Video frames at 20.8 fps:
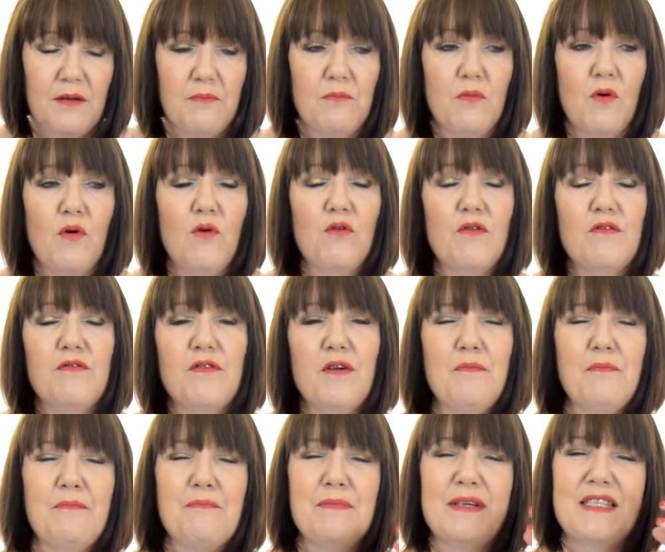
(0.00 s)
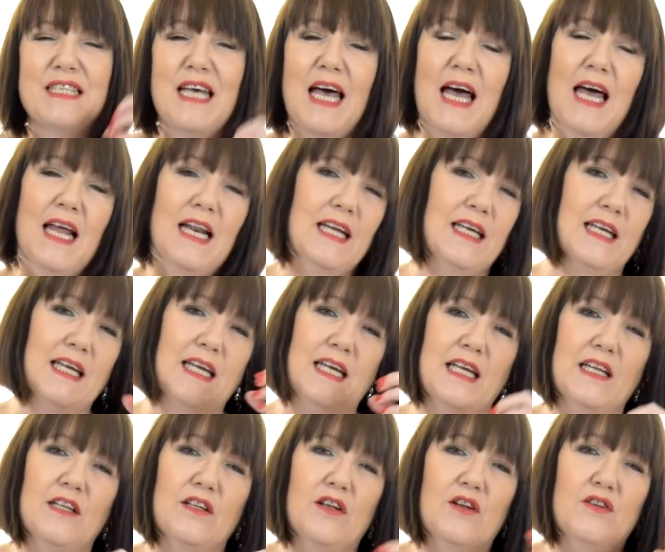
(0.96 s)
more of a
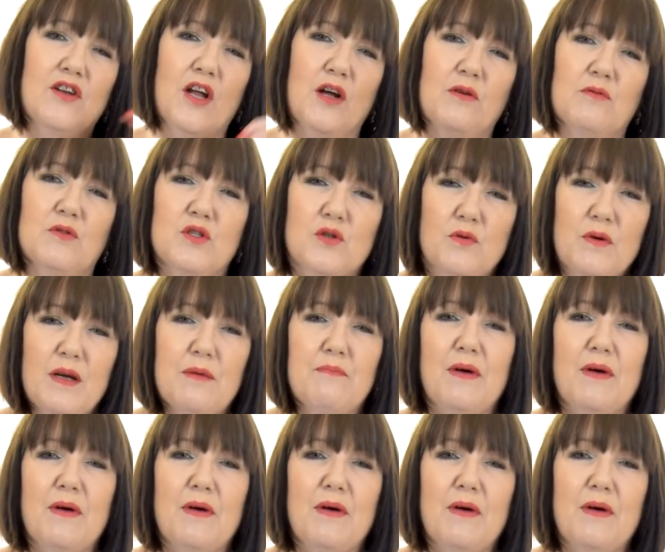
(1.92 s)
metallic-y note to it,